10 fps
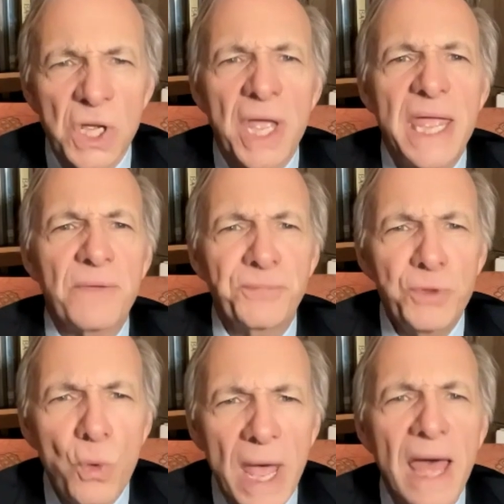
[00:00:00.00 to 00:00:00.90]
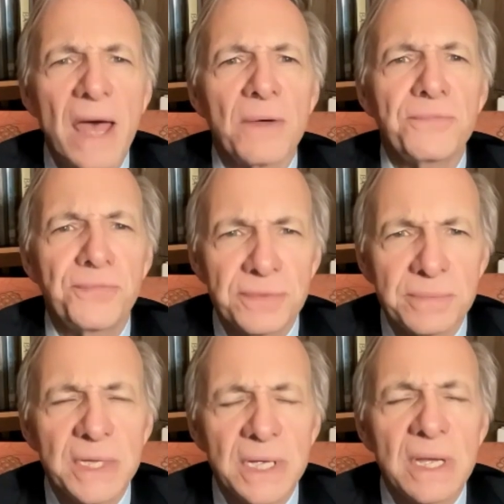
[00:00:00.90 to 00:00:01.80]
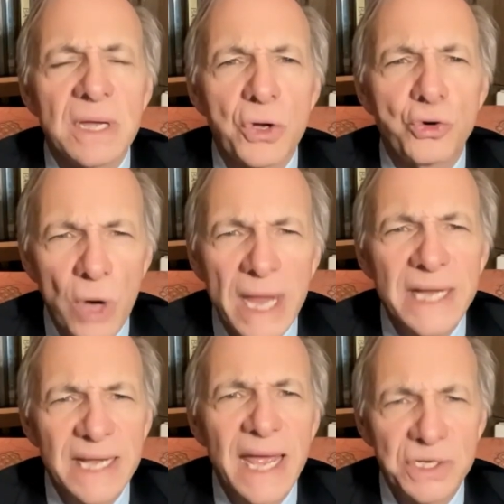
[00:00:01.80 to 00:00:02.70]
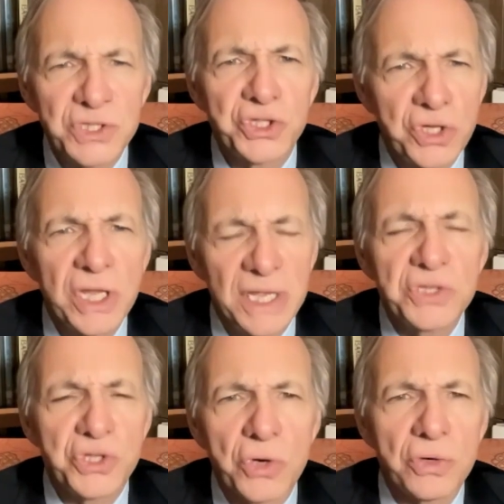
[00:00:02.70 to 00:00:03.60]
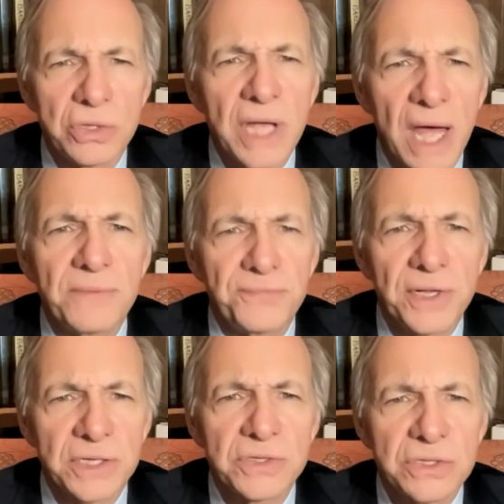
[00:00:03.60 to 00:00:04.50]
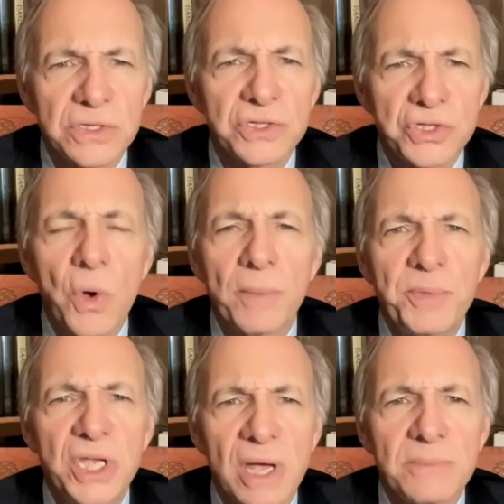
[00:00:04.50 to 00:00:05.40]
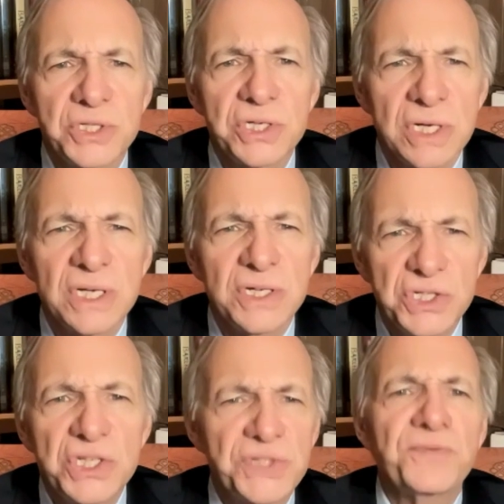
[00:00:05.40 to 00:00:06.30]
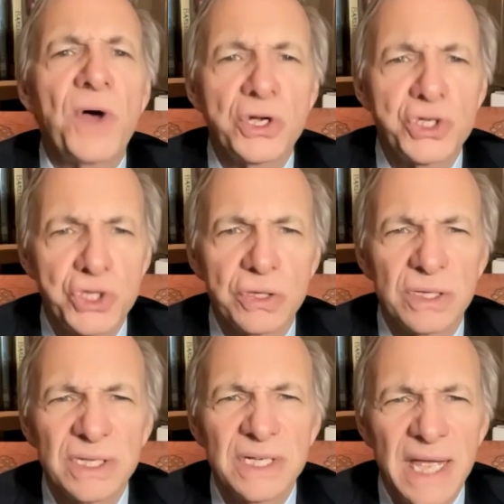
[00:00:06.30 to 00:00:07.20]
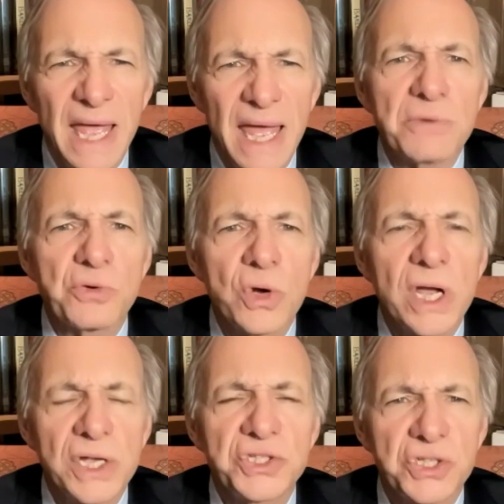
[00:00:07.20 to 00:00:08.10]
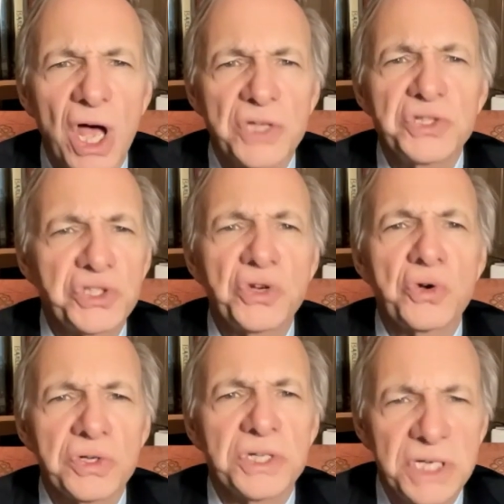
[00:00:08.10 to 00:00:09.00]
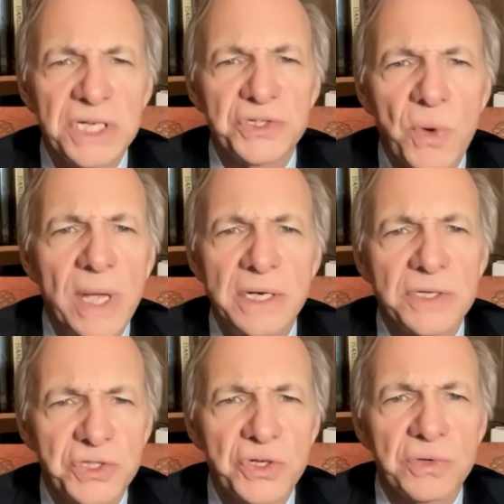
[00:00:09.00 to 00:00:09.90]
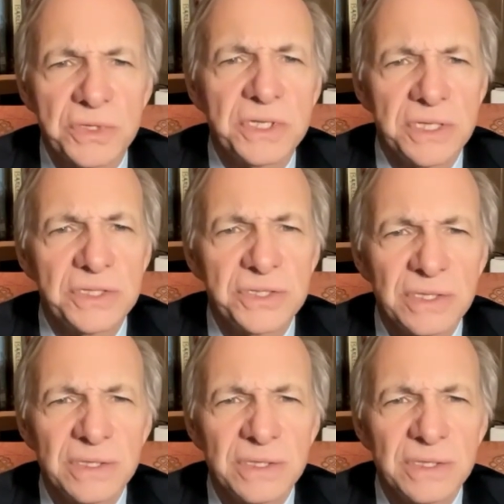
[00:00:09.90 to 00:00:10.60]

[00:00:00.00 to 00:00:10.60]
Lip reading: If you have great internal conflict, so it becomes dysfunctional and creates uncertainties, great uncertainties,